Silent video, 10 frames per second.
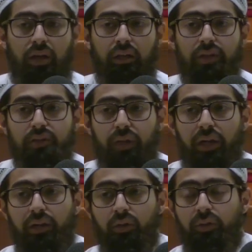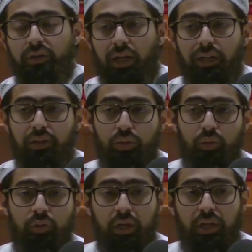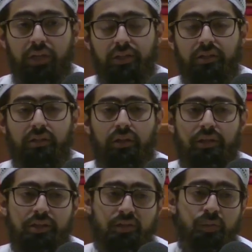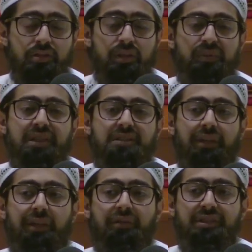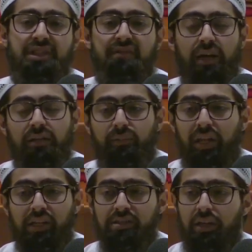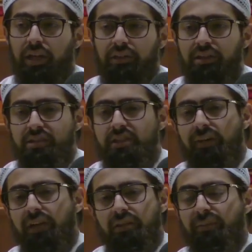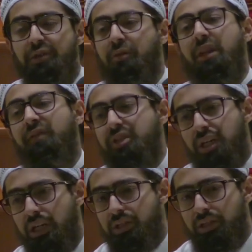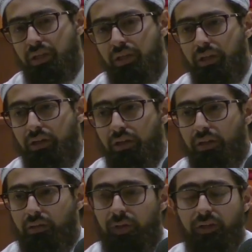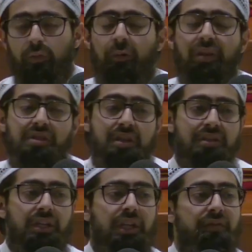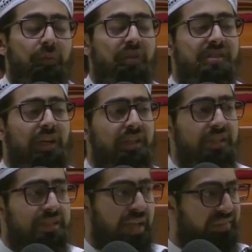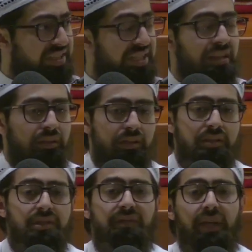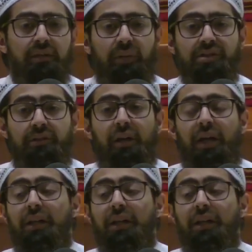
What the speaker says: Allah subhanahu wa ta'ala, through his wisdom, he has sent down these divine commands, and these divine commands will never change. Right? One thing is that if someone's not in an Islamic state, that these divine commands are not